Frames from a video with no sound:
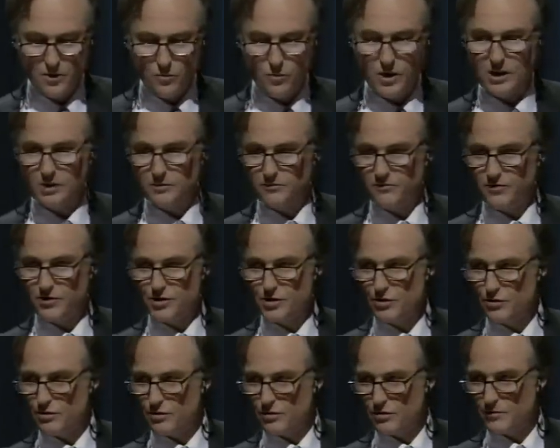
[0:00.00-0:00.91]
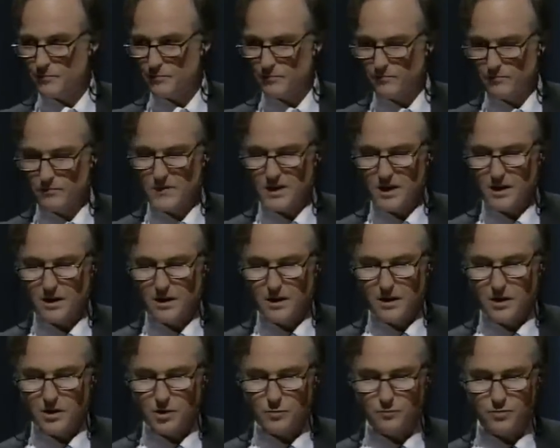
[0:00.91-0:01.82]
Well, for sure,
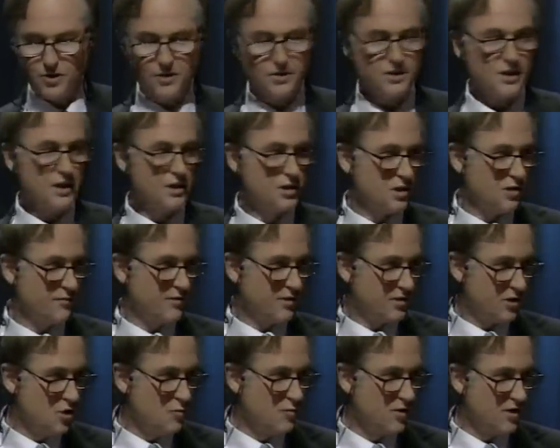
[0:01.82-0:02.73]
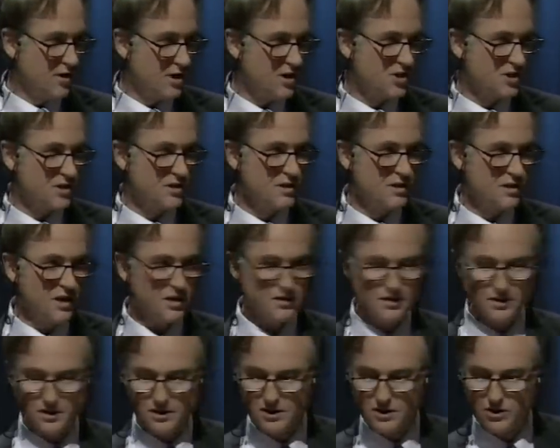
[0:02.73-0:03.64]
the process of accumulation
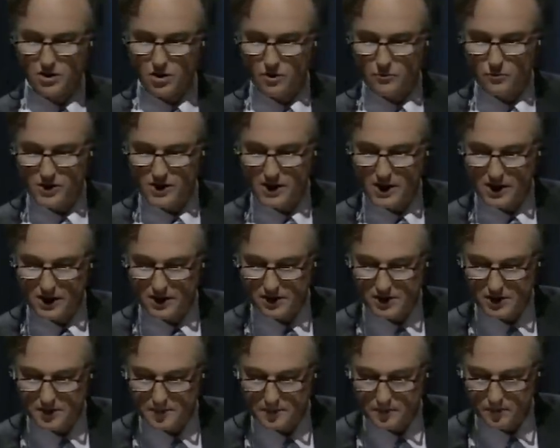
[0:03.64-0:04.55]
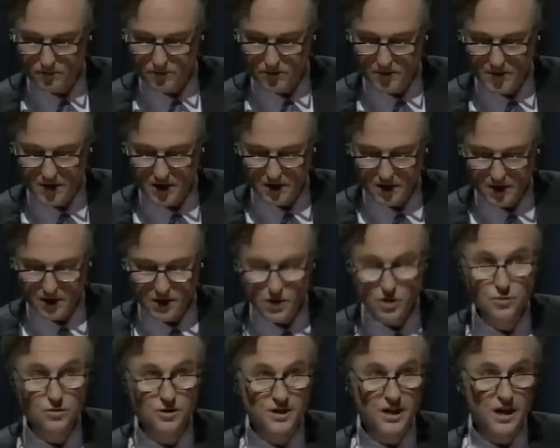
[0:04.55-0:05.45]
doesn't stop with us.
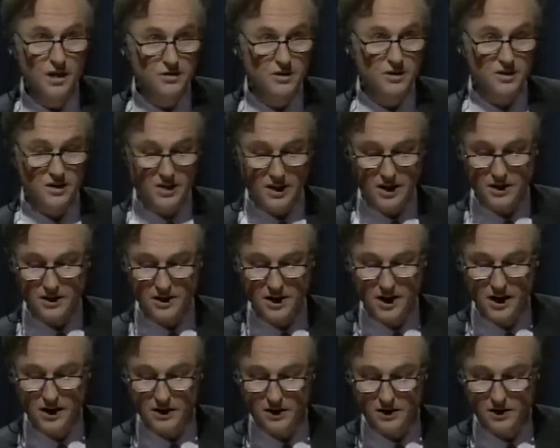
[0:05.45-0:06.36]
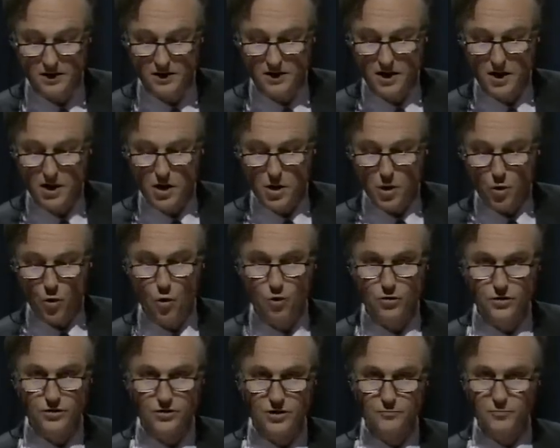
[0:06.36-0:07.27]
2,000 years hence,
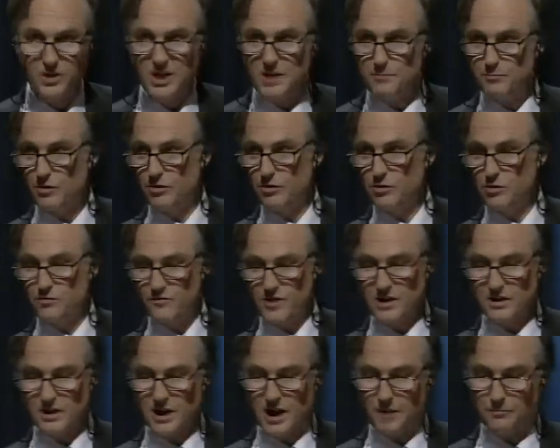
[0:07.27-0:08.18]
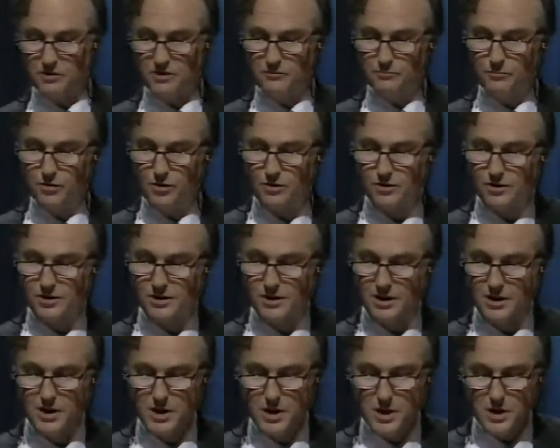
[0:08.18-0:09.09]
ordinary people who've read a couple of
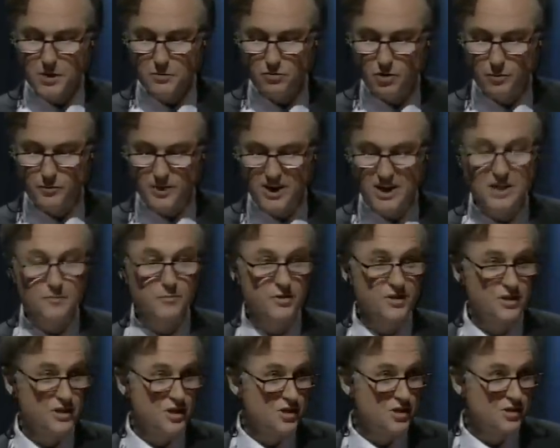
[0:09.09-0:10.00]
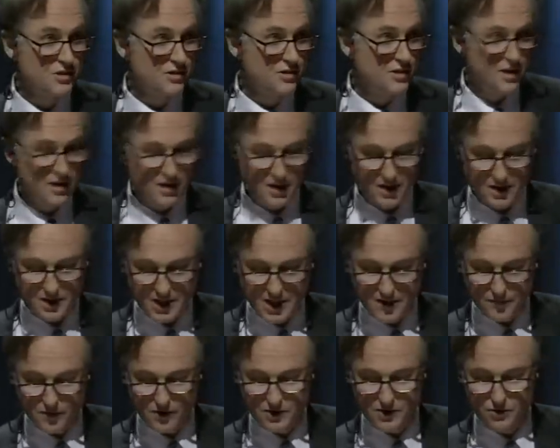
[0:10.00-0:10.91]
books will be in a position to
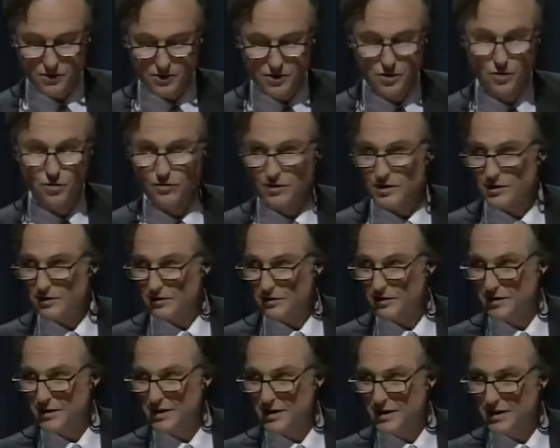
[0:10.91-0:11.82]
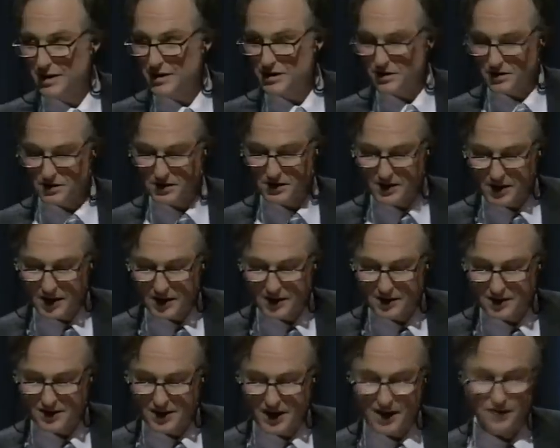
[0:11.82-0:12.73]
give a tutorial to
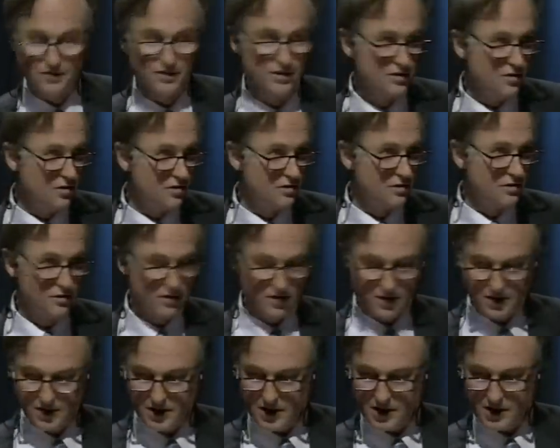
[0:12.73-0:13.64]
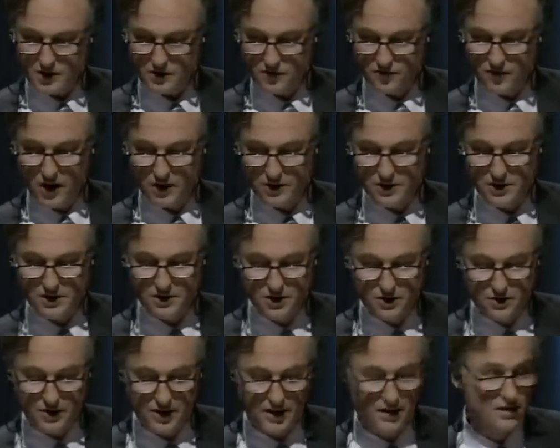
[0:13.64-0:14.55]
today's Aristotles, to Francis
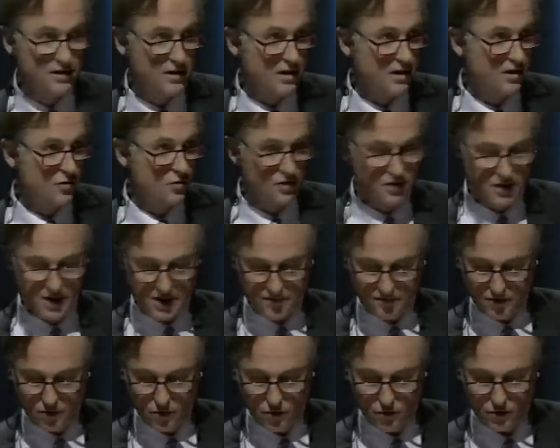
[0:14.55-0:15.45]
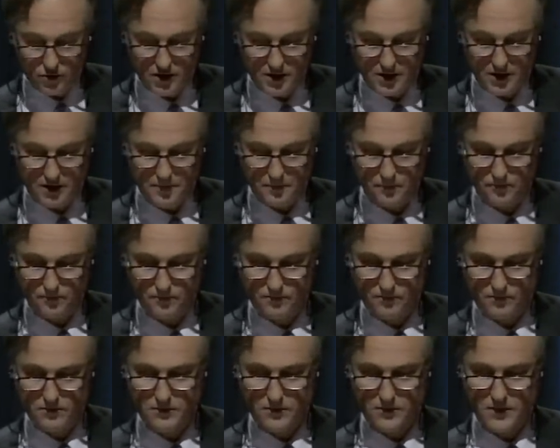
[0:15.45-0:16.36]
Crick, say, or Stephen Hawking.
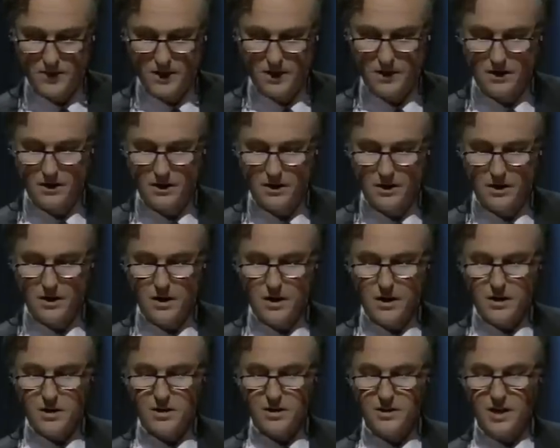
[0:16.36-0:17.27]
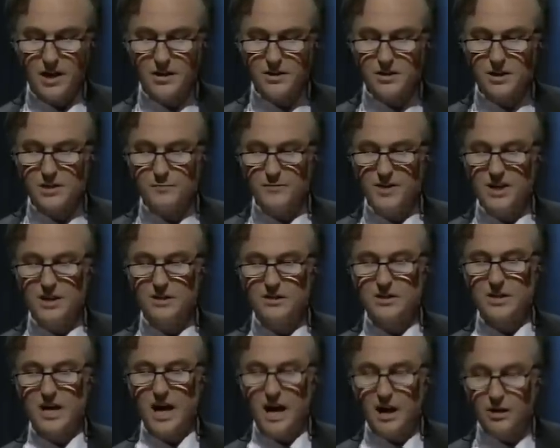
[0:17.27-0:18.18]
So does this mean
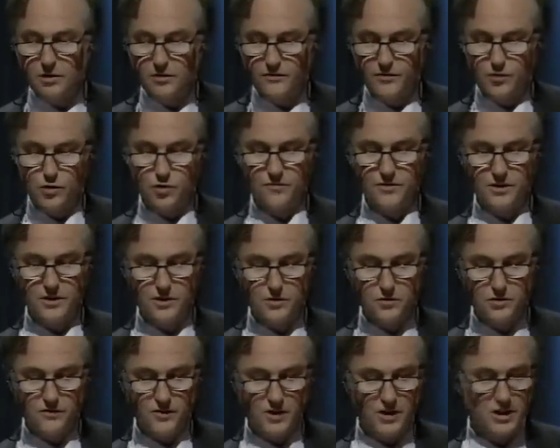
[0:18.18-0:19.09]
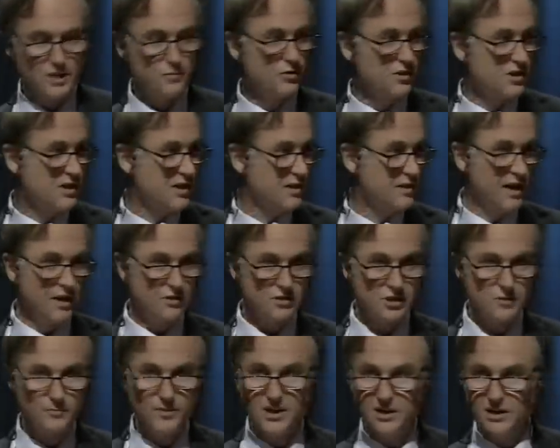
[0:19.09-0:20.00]
that our view of the universe will turn
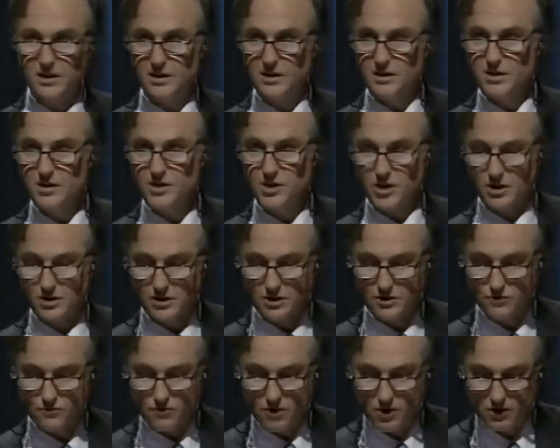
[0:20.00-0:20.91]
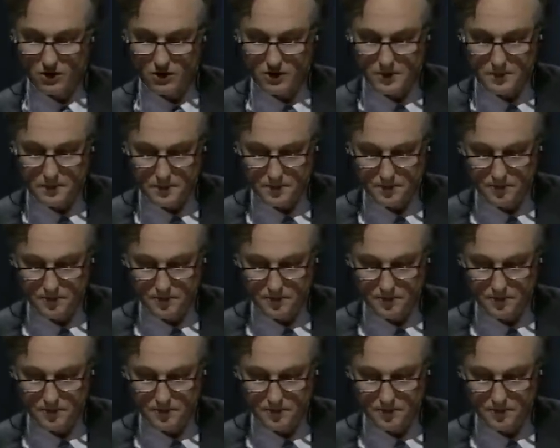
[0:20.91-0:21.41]
out to be just as wrong?